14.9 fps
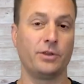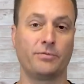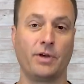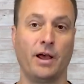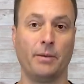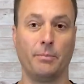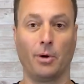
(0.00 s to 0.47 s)
You've
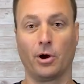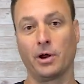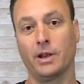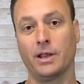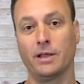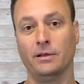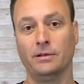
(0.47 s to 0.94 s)
got
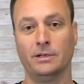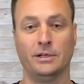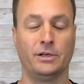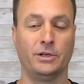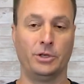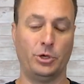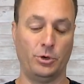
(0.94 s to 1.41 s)
marketing,
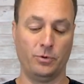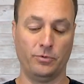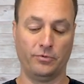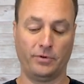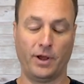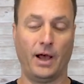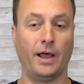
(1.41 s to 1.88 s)

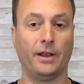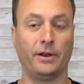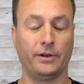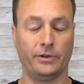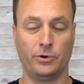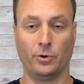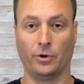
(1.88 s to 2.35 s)
you've
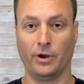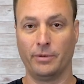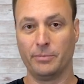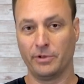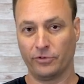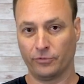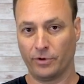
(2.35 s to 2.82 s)
got your
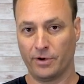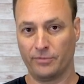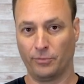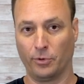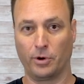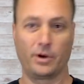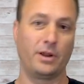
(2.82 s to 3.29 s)
administrative
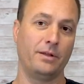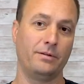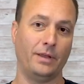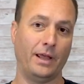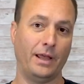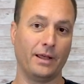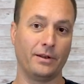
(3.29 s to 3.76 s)
work,
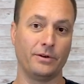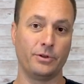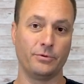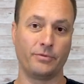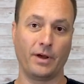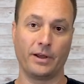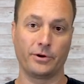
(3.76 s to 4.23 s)
and
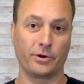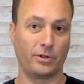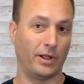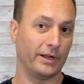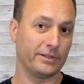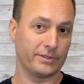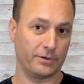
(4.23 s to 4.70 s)
you've got your
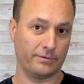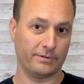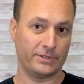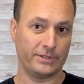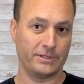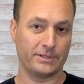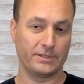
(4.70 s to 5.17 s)
client
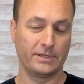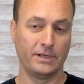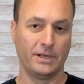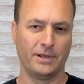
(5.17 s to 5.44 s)
services.